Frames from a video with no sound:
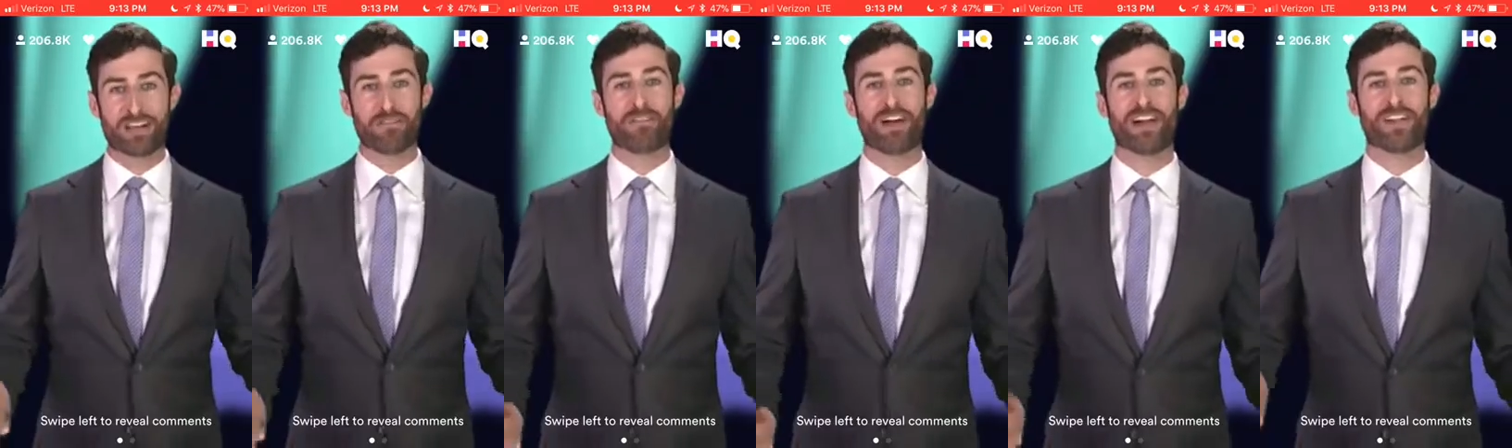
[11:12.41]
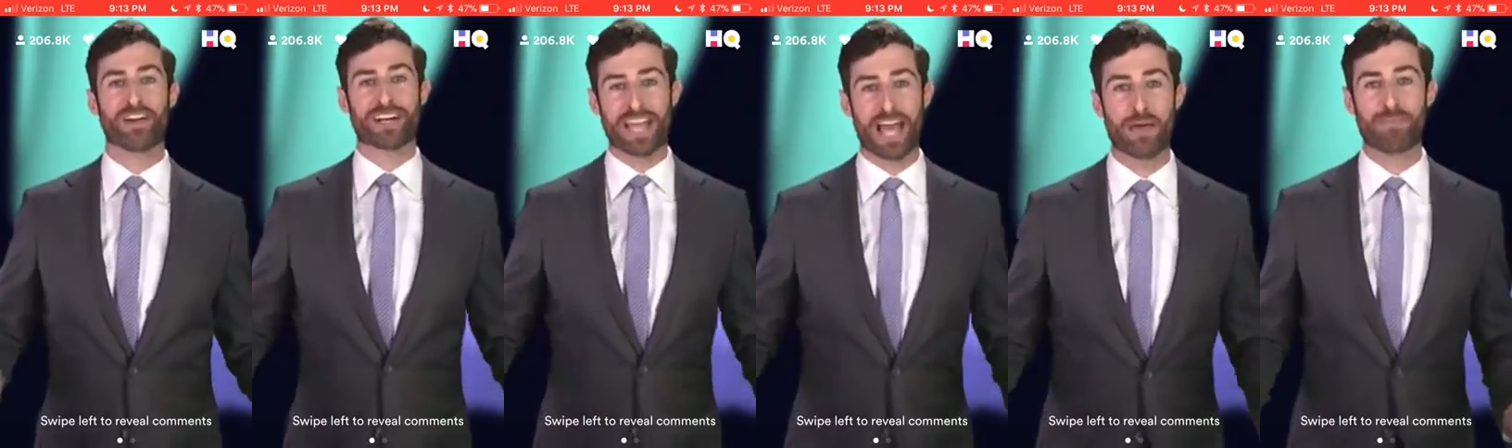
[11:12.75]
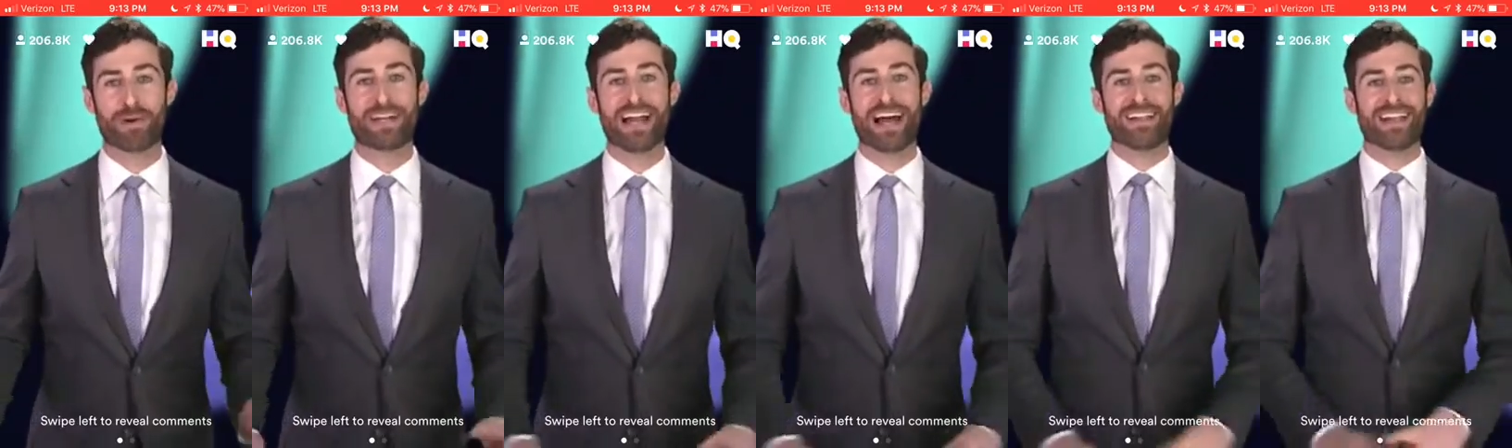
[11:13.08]

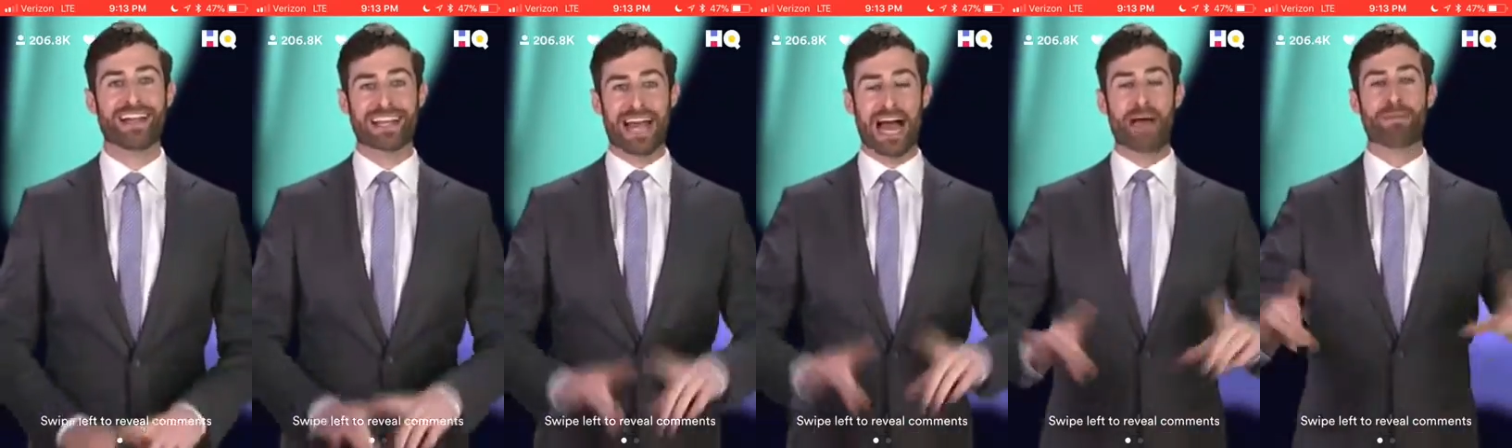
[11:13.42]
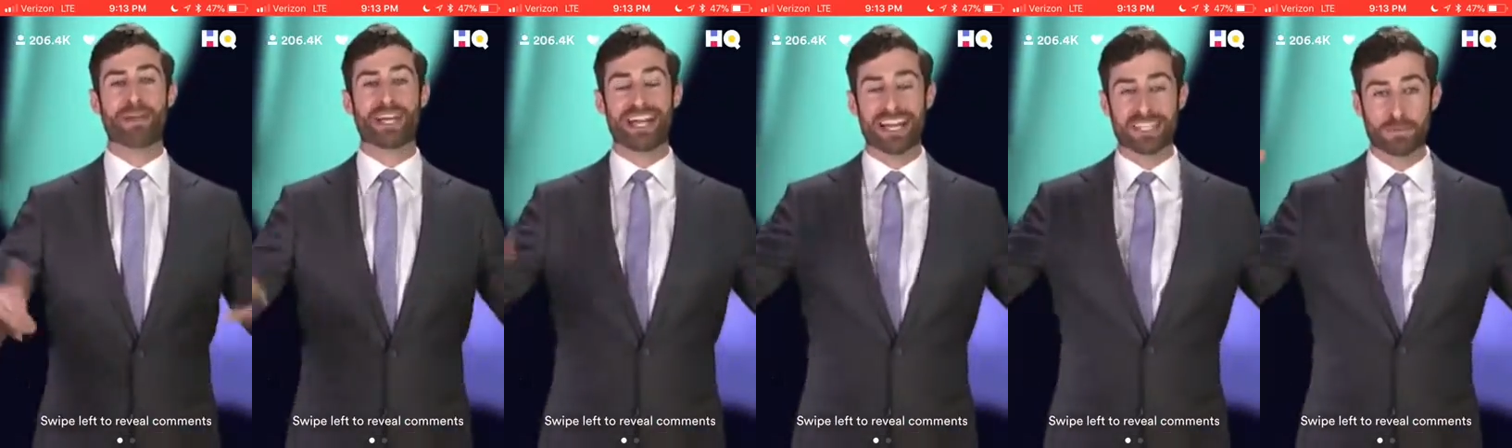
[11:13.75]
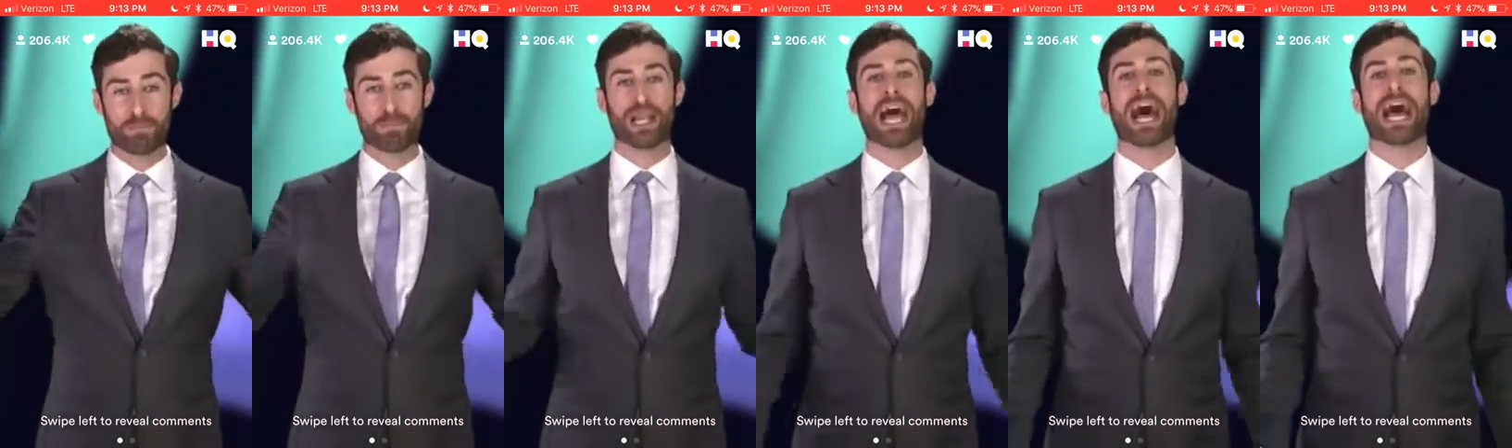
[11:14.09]
Rockefeller, Campanella,
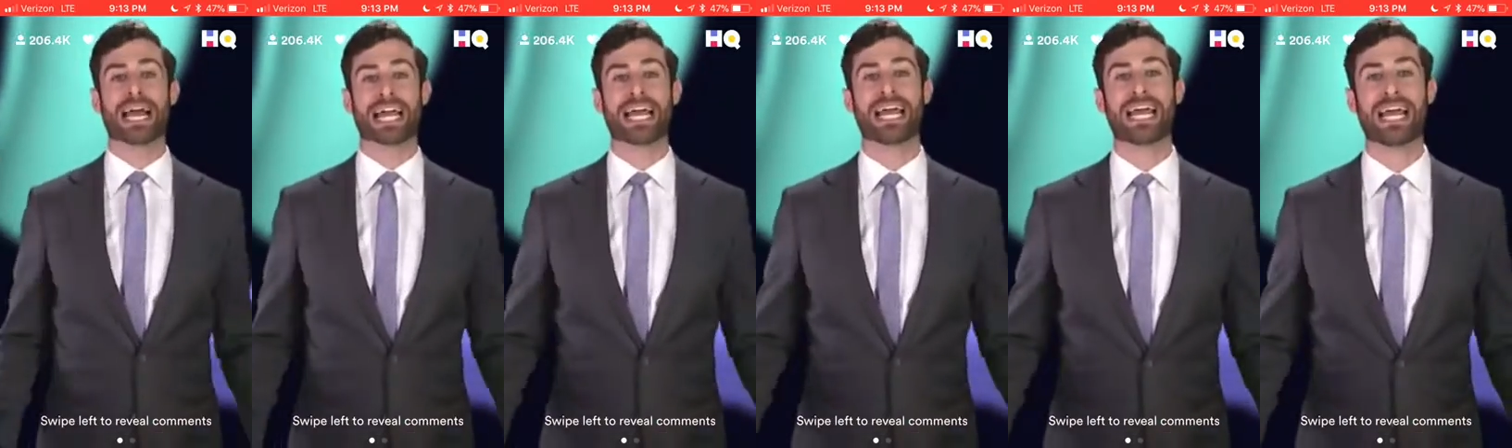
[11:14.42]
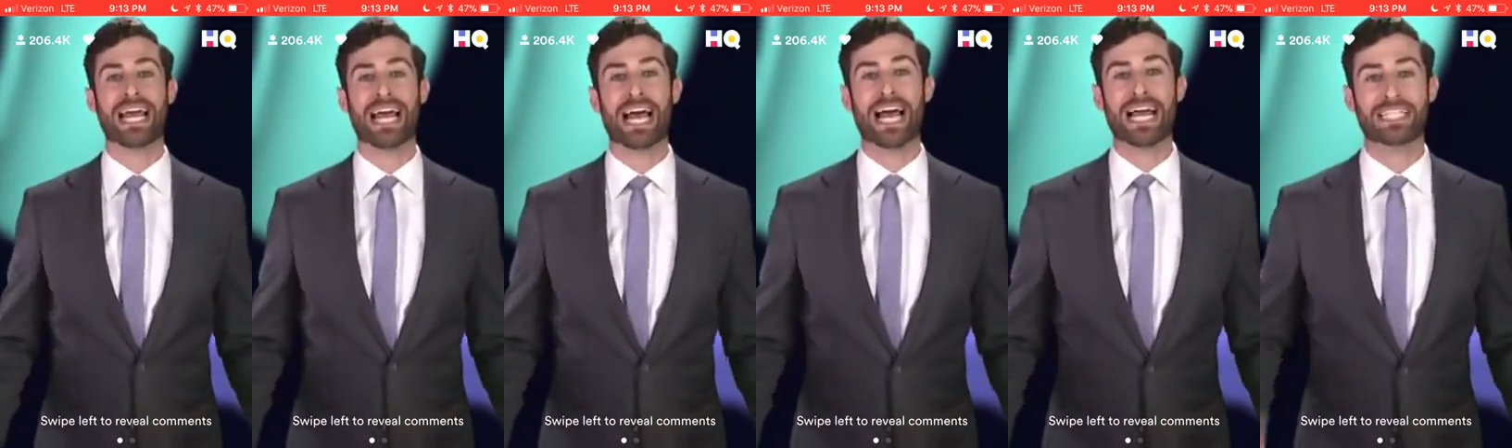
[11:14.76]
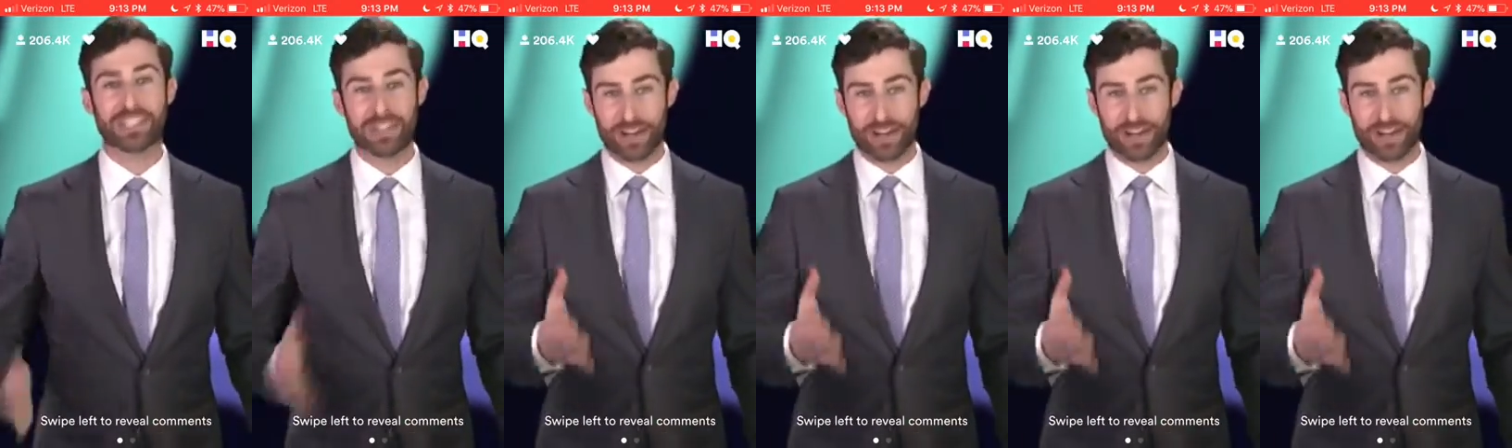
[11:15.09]
Communist, Black.